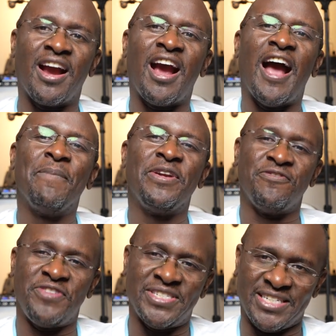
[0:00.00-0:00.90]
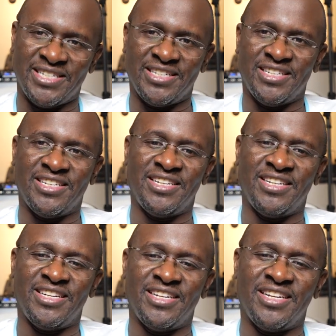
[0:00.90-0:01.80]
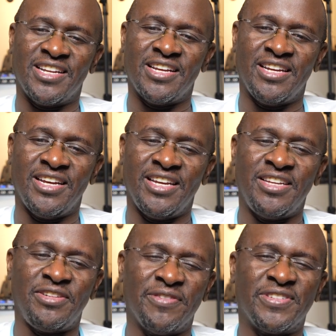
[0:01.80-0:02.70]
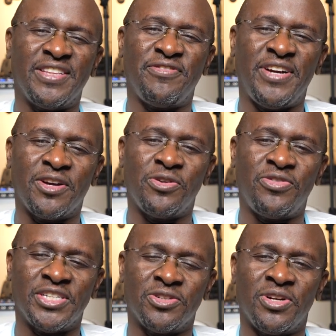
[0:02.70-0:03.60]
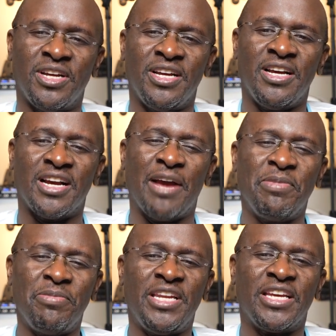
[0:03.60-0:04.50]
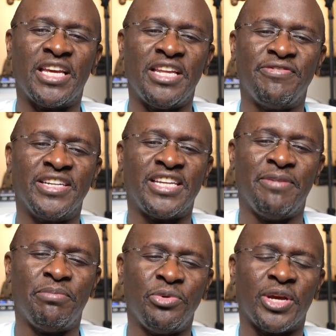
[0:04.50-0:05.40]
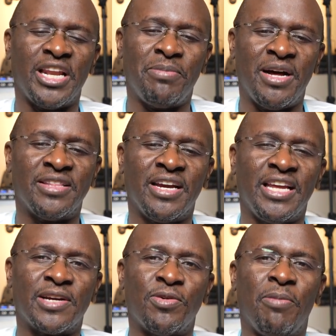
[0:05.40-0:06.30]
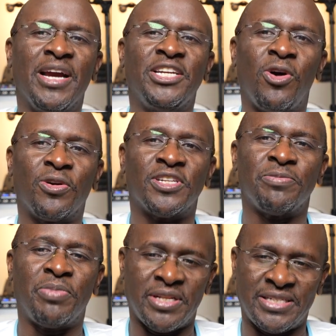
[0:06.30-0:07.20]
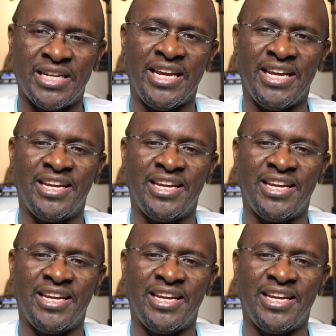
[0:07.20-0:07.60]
Come and visit. It after the very good reason. Kama mimi nikiinvite kina mbuyu na kina mother, ilikuwa my daughter's birthday.